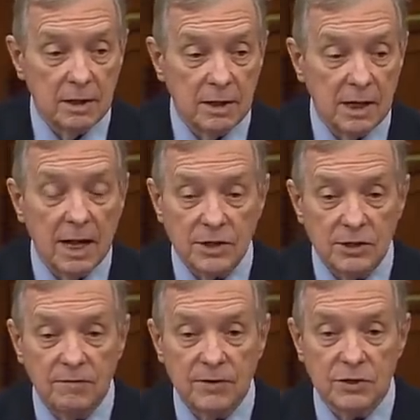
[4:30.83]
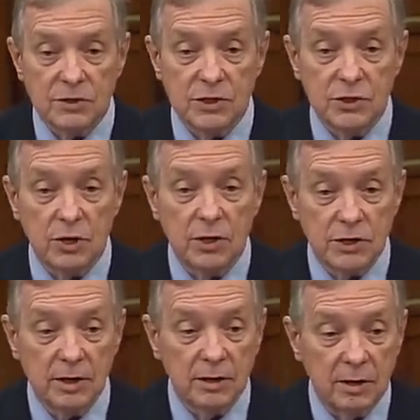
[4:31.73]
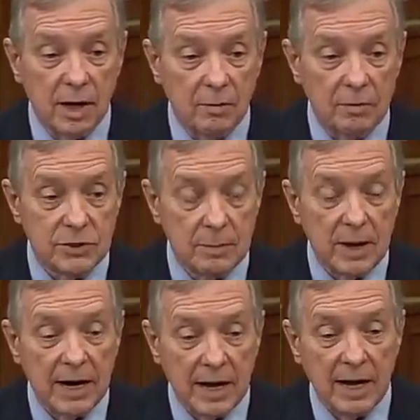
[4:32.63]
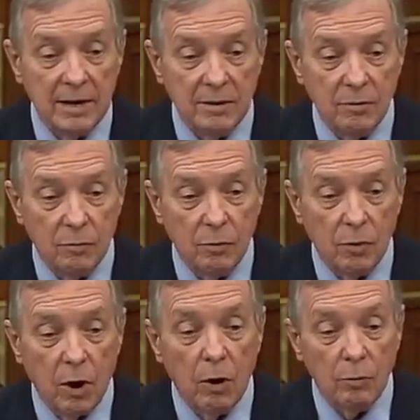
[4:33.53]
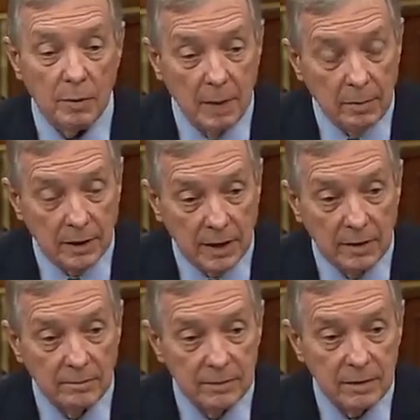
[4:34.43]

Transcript: The election officials in Georgia, which I might add, all Republican,